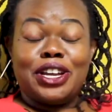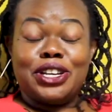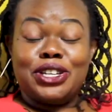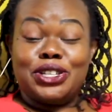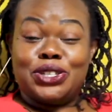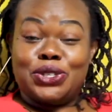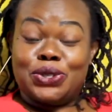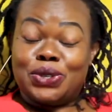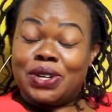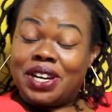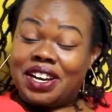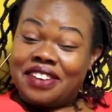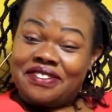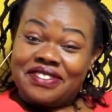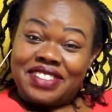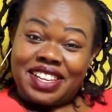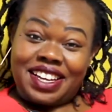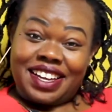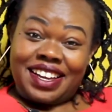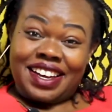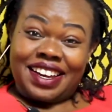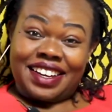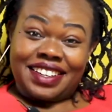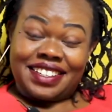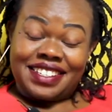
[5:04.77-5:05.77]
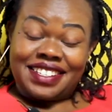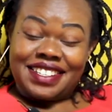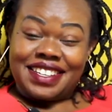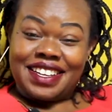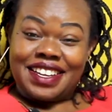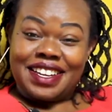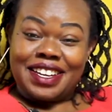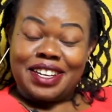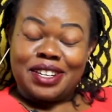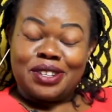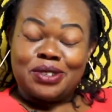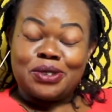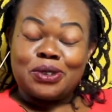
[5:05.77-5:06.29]
Do you have the guts
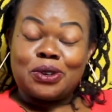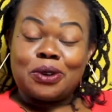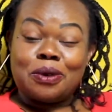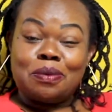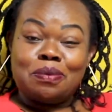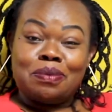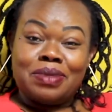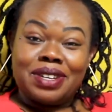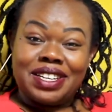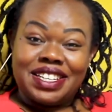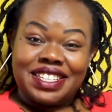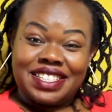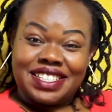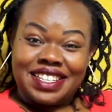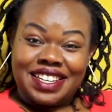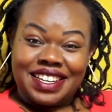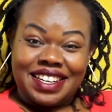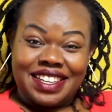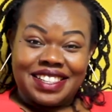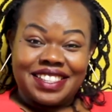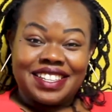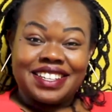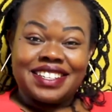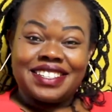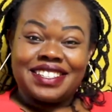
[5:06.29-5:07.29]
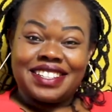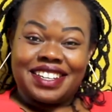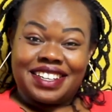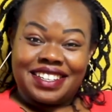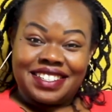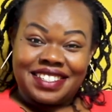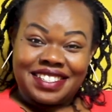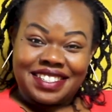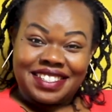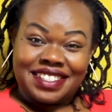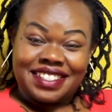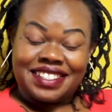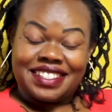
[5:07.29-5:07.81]
to complete the
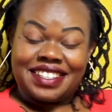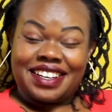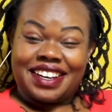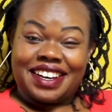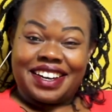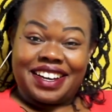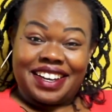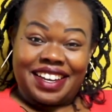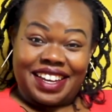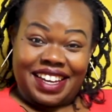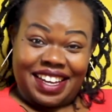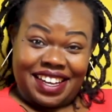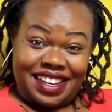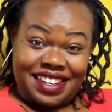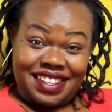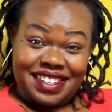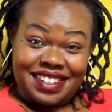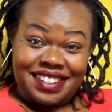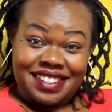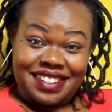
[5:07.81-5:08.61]
tasks ahead?